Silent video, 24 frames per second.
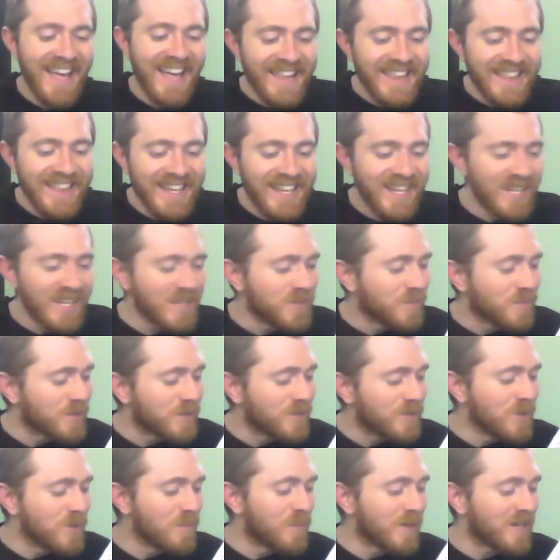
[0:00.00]
The kids were
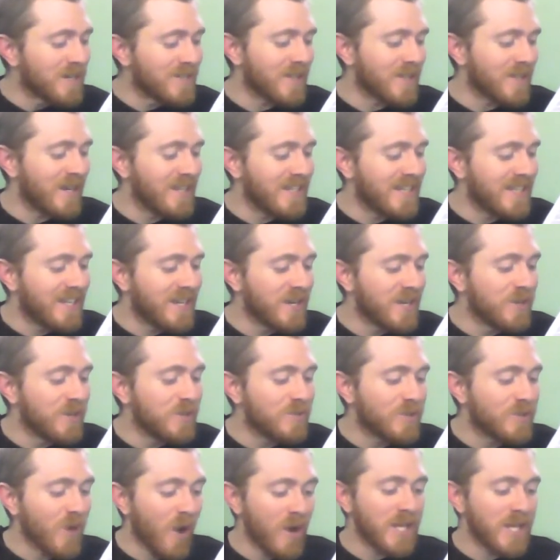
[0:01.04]
super excited to hear
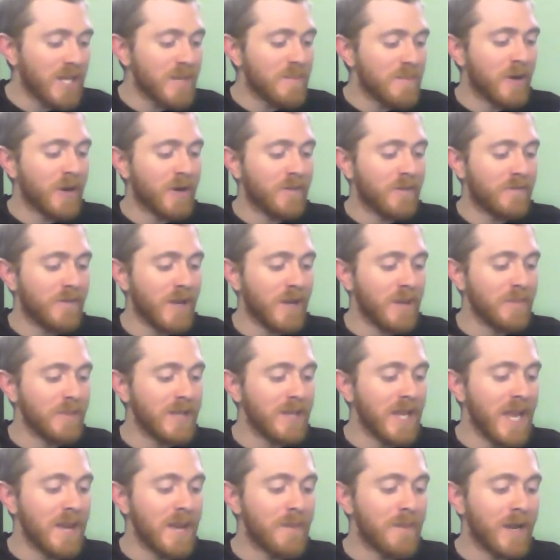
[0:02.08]
you talking about our
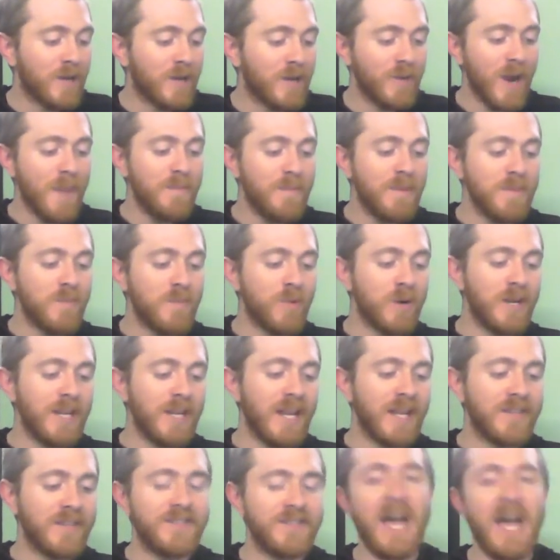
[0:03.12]
family, and my crappy morning
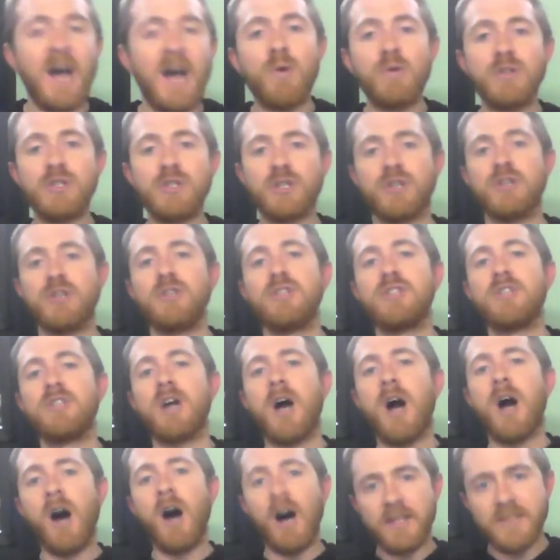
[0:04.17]
has now turned
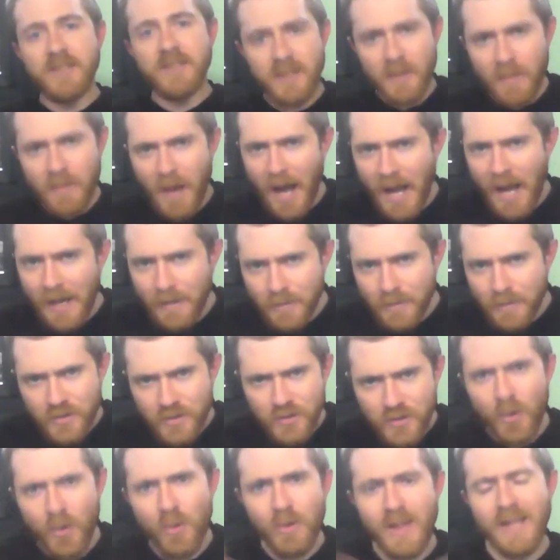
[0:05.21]
awesome. I am
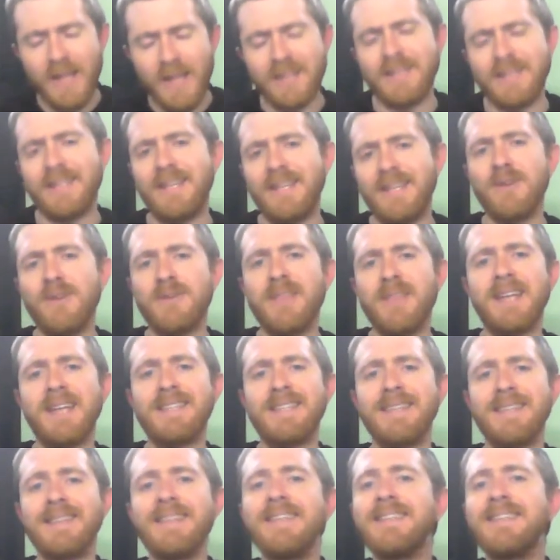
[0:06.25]
so glad to hear
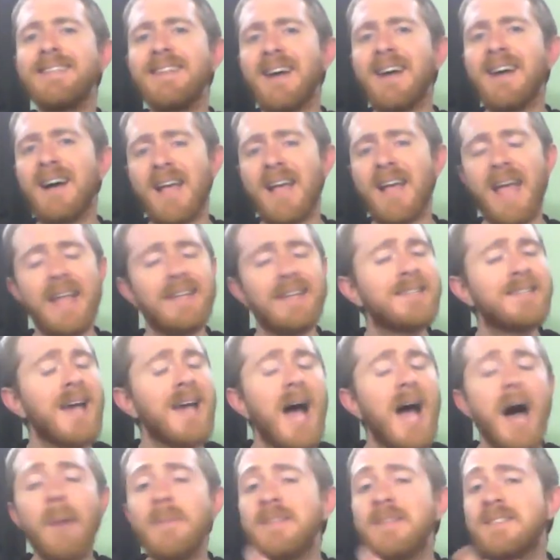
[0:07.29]
that, Linda and
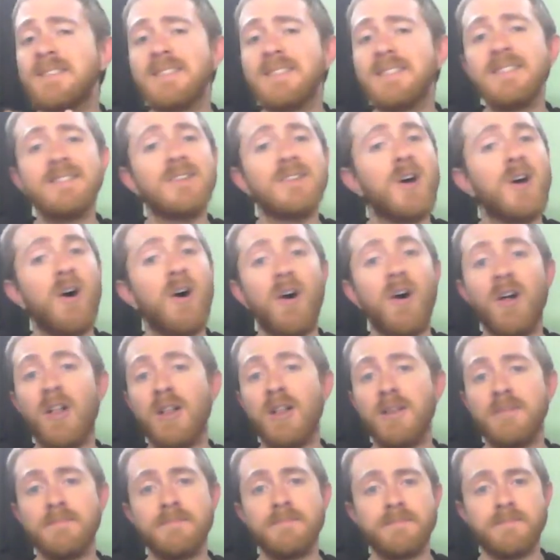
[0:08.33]
Thomas's
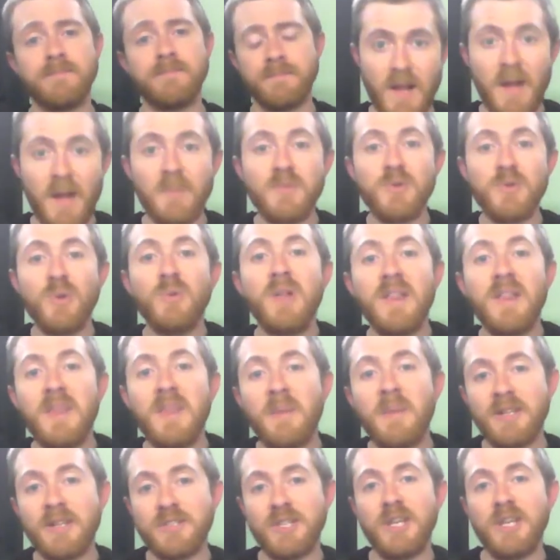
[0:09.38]
all. I'm so glad
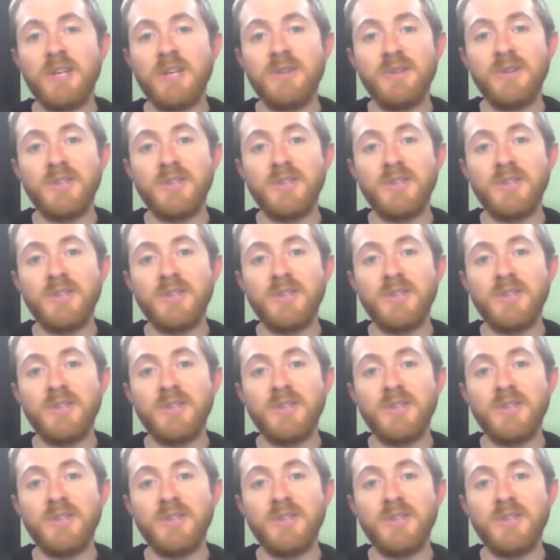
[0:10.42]
that my channel